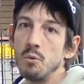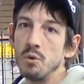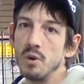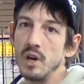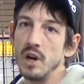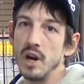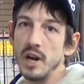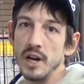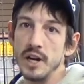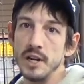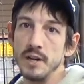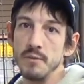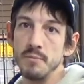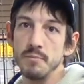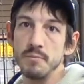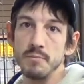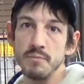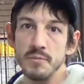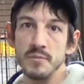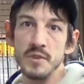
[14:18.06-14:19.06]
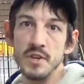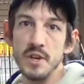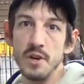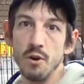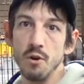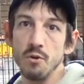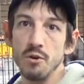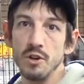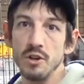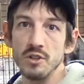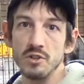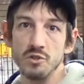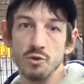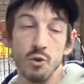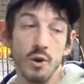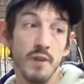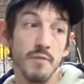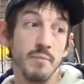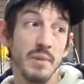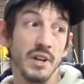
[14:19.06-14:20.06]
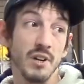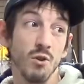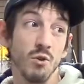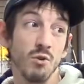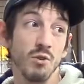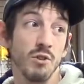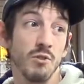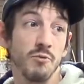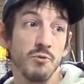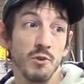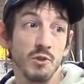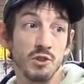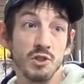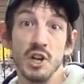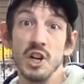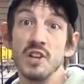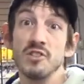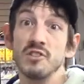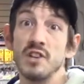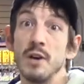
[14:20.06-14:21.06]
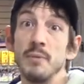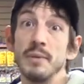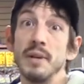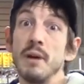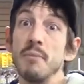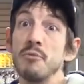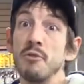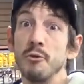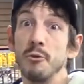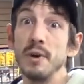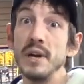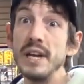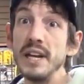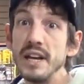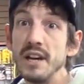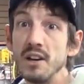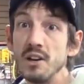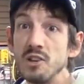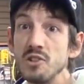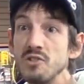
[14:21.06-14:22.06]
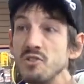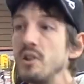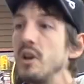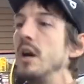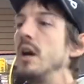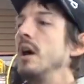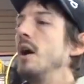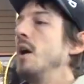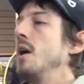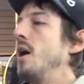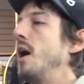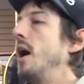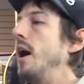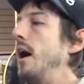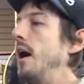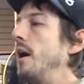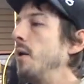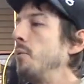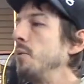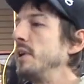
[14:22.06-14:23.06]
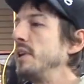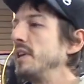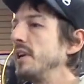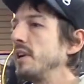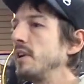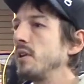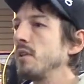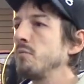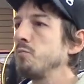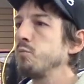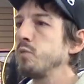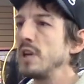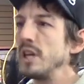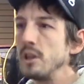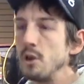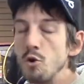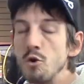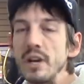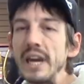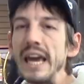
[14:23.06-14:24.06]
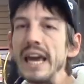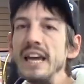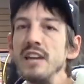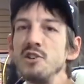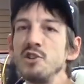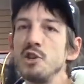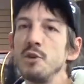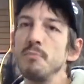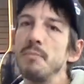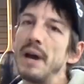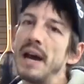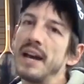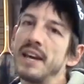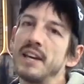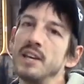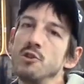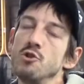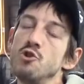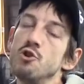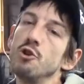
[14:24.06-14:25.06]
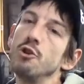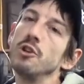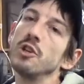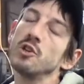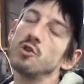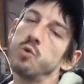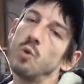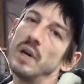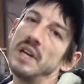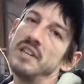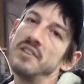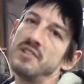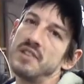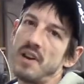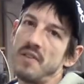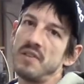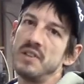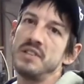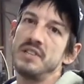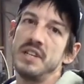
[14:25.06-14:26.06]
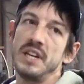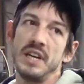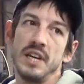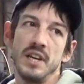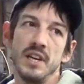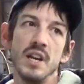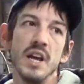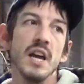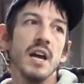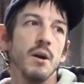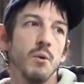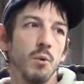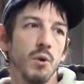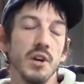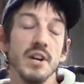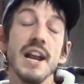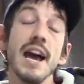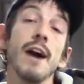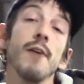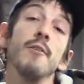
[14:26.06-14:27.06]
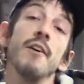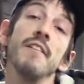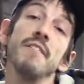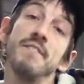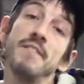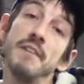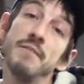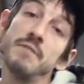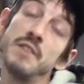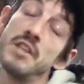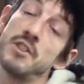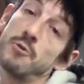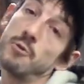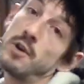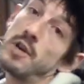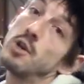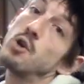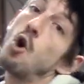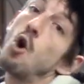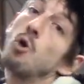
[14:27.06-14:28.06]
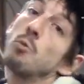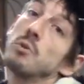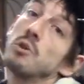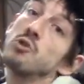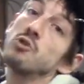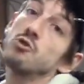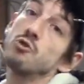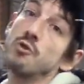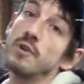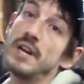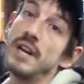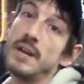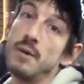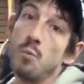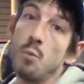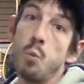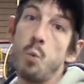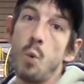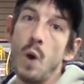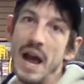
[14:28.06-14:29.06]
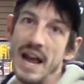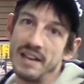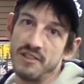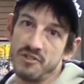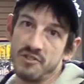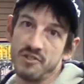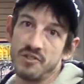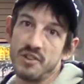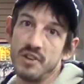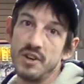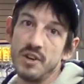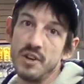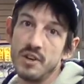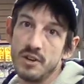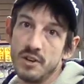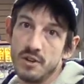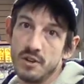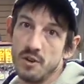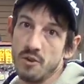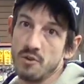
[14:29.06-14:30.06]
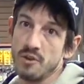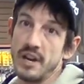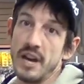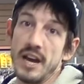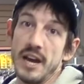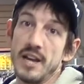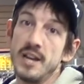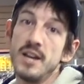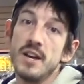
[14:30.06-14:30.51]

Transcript: Where I am the owner, so I've been owner for just coming up 3 years. We did a relocation back in June of 2017. We're now at 53 Coburn Street West. Okay?